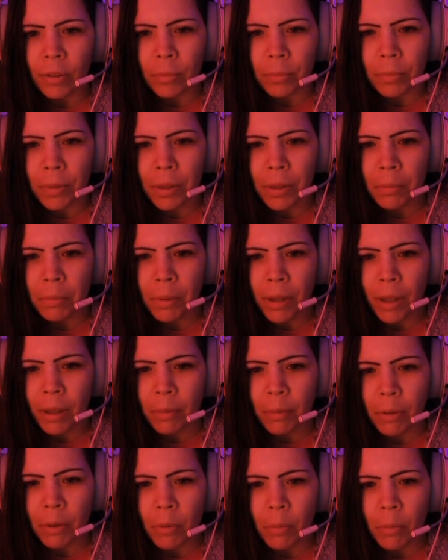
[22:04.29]
Don't be
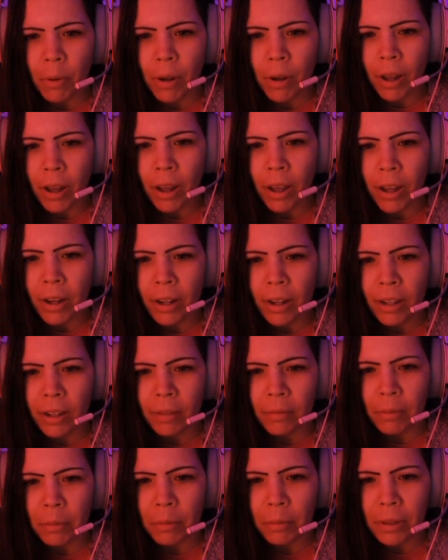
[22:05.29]
baby whiny.
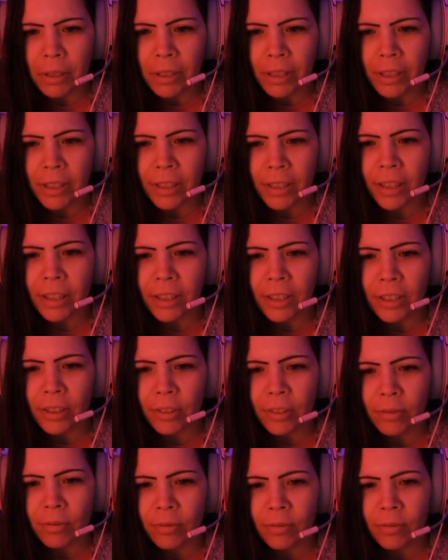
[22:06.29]
Am I right to sing this to you.